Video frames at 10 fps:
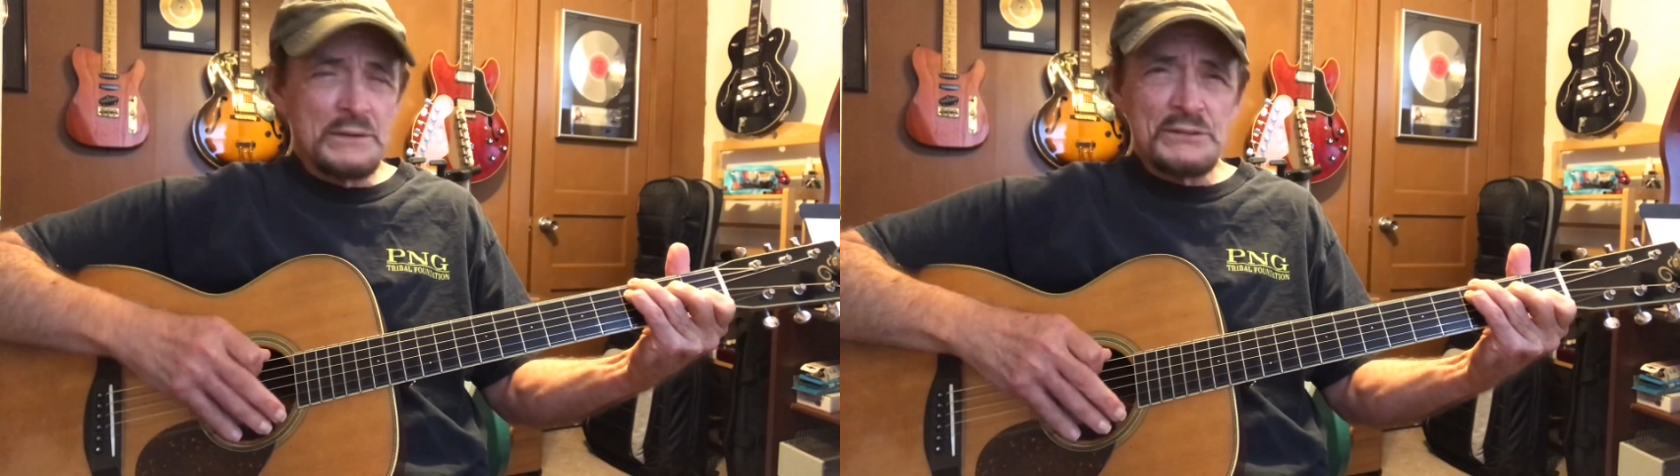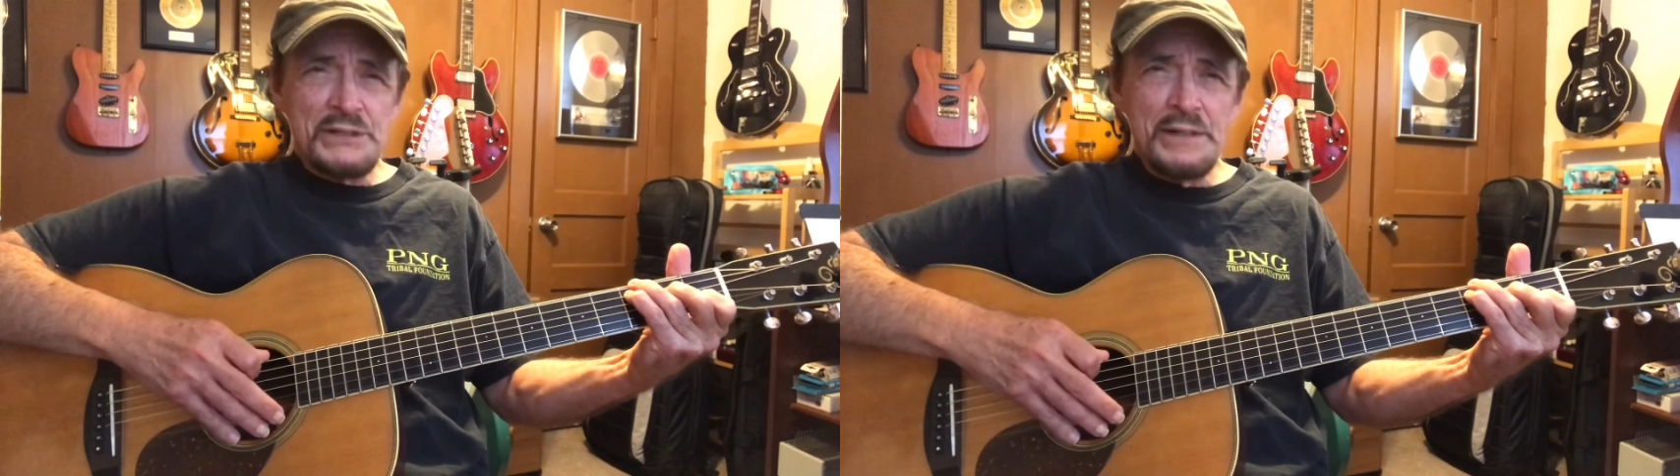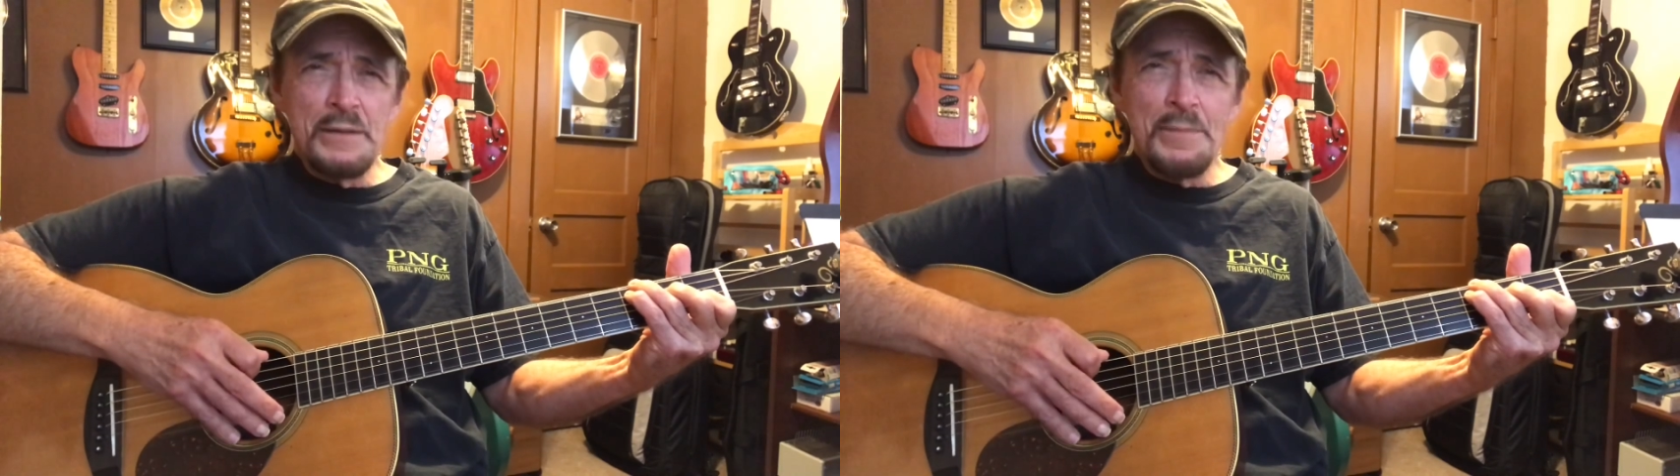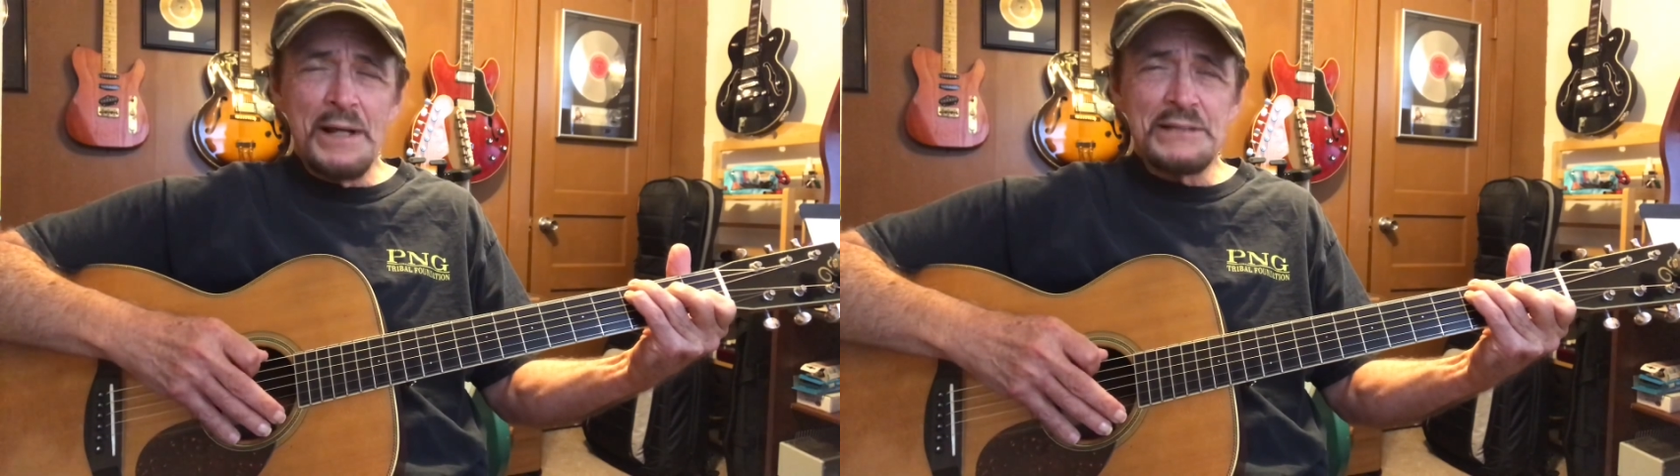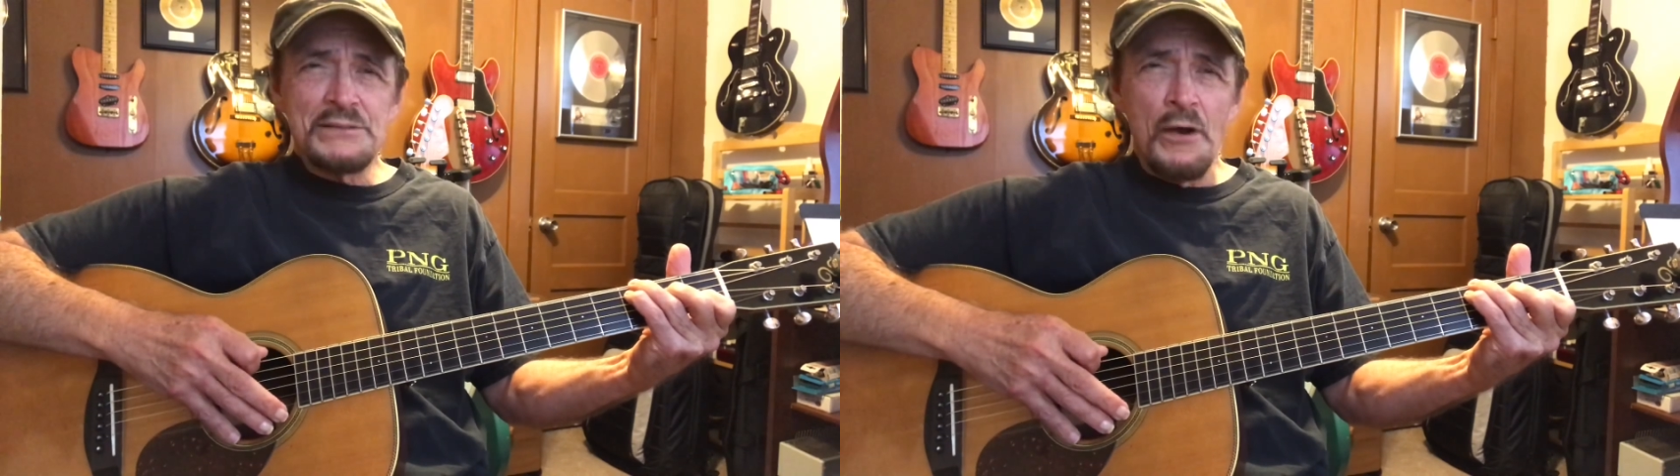G
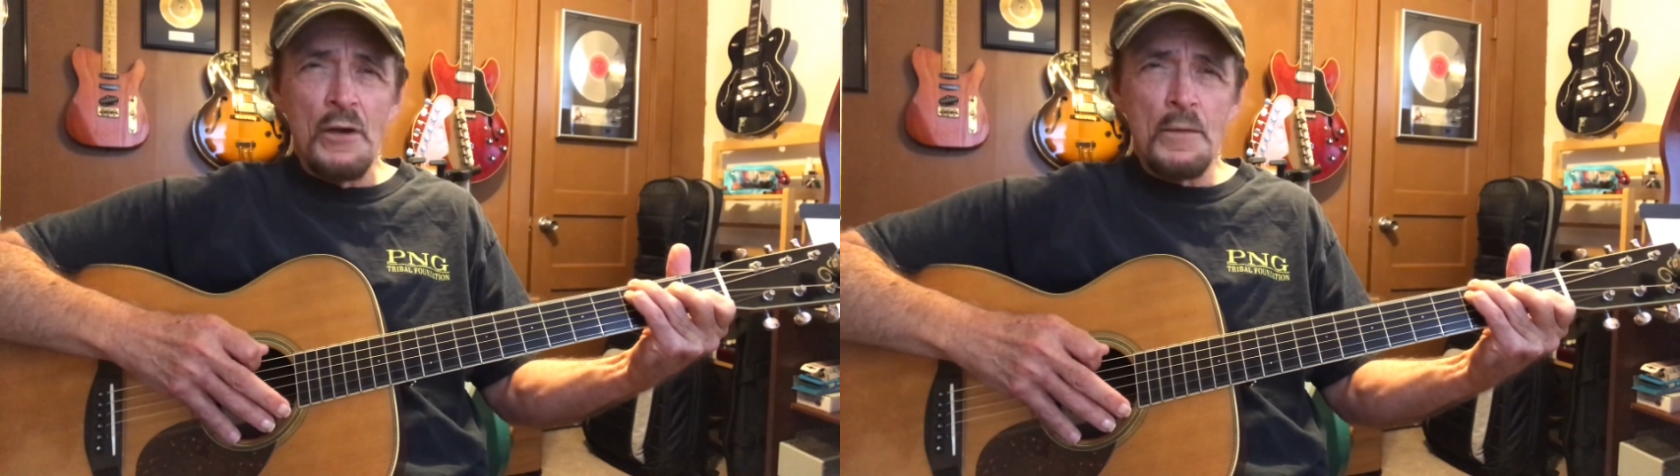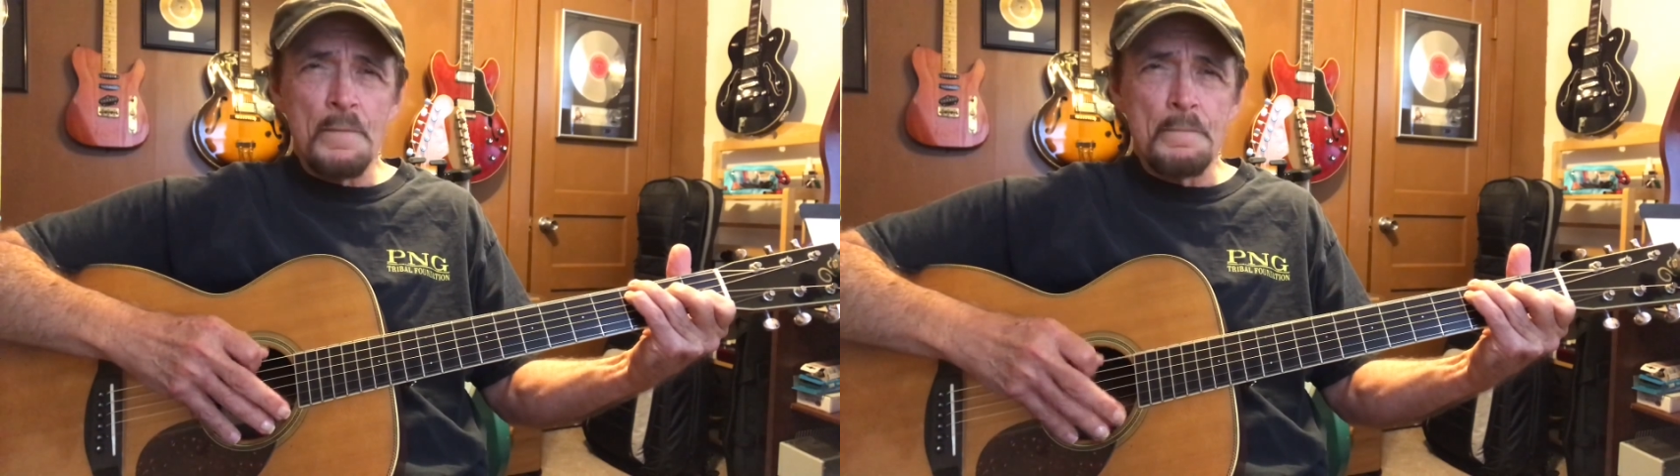bass note,